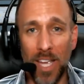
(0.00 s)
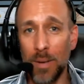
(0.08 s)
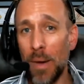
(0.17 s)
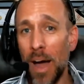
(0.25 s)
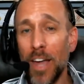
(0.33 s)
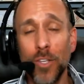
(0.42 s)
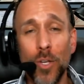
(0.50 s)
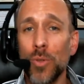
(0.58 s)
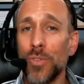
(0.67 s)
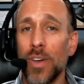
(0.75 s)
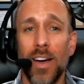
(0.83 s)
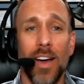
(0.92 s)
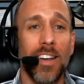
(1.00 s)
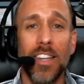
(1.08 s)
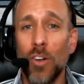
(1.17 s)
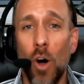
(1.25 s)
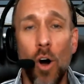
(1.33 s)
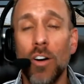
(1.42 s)
in my youth, I
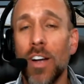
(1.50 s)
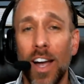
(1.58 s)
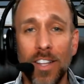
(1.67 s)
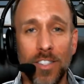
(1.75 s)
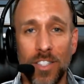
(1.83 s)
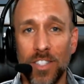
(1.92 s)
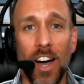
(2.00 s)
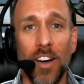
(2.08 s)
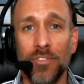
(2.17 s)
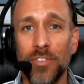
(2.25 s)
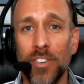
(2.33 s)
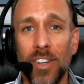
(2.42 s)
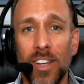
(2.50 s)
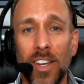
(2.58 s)
did all kinds of stuff.